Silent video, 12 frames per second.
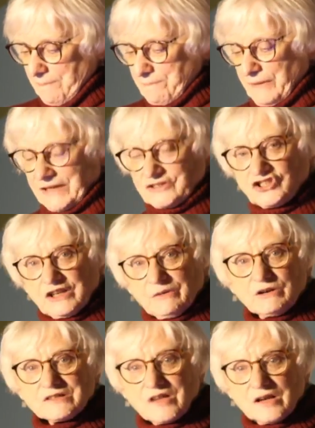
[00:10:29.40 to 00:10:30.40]
But she
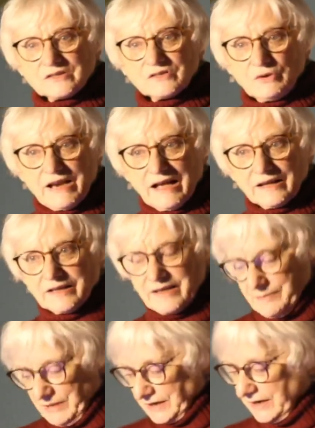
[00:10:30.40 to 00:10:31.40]
was also an
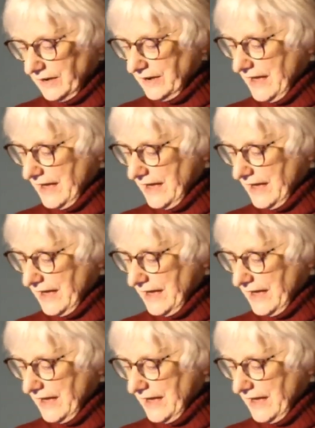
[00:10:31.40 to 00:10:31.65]
academic.